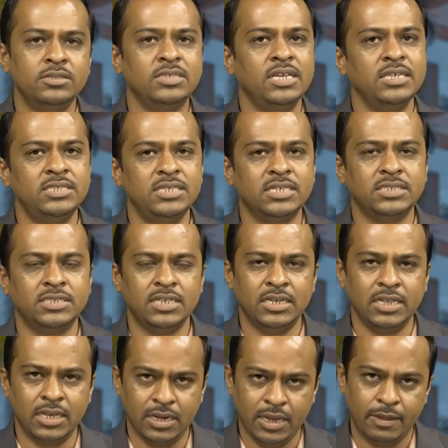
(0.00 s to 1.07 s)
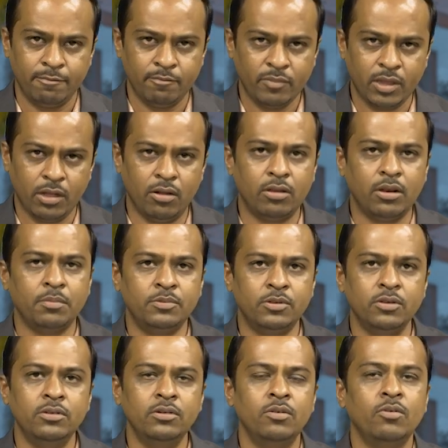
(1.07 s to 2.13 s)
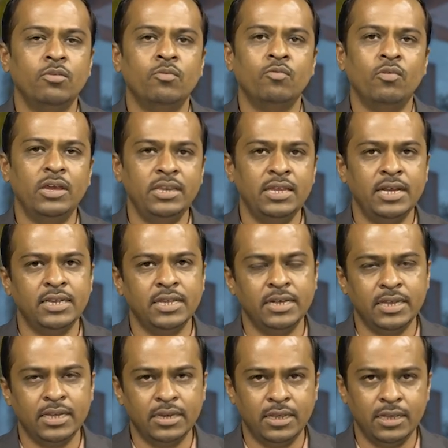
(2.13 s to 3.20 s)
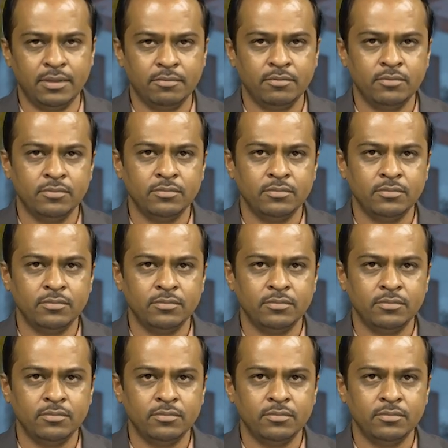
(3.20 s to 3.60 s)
360 degree or up to 180 degree.